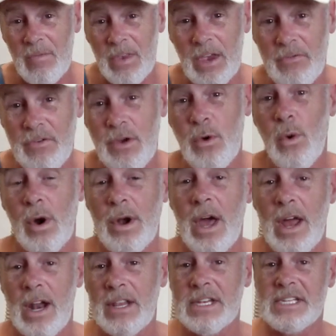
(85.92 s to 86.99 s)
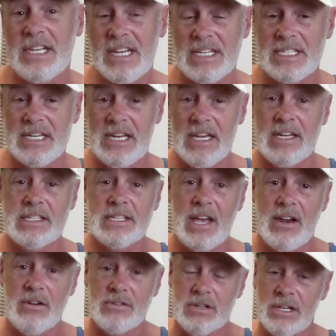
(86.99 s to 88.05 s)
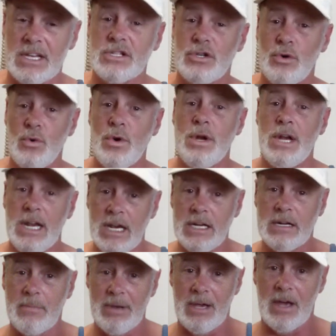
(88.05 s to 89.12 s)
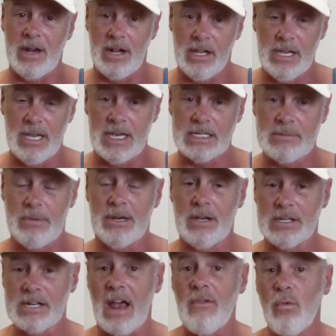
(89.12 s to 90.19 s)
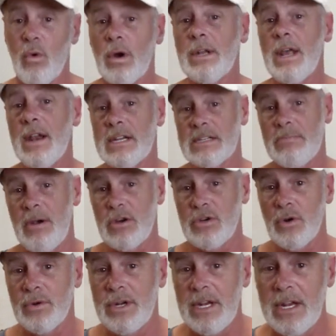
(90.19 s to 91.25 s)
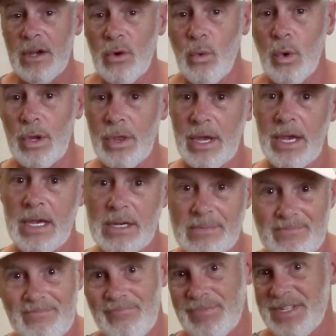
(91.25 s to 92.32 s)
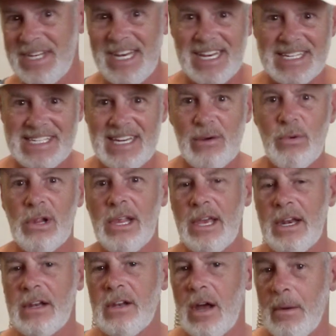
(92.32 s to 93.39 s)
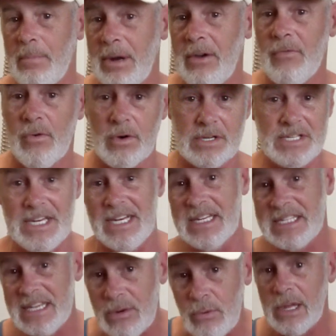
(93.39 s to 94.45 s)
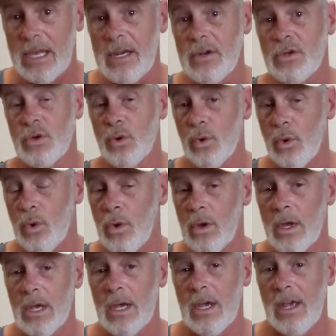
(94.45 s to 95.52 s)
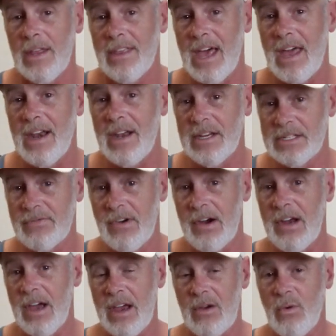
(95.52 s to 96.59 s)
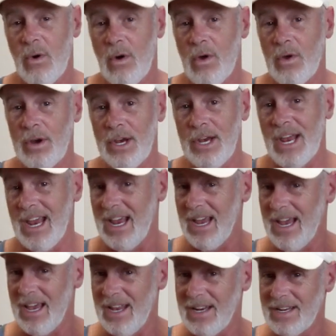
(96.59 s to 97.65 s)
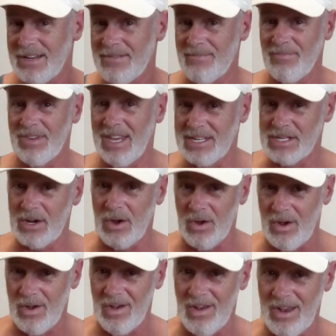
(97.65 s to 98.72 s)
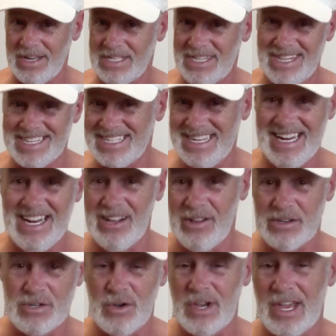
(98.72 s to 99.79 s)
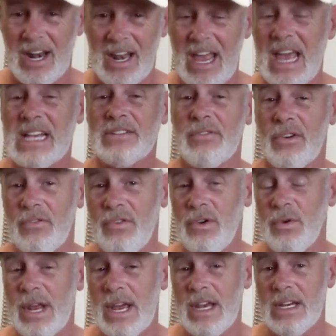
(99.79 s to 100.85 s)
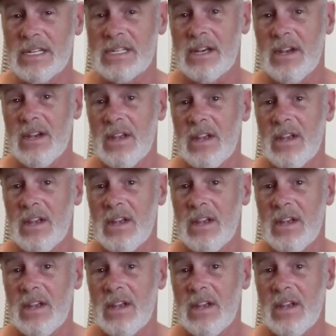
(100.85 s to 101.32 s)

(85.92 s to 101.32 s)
If you are not on the C N C Insiders list, you need to be on the list, because I've worked out a special deal with a C N C related company for a C N C related tool that is very high quality, and it's It's, this deal is only going to last for a few days.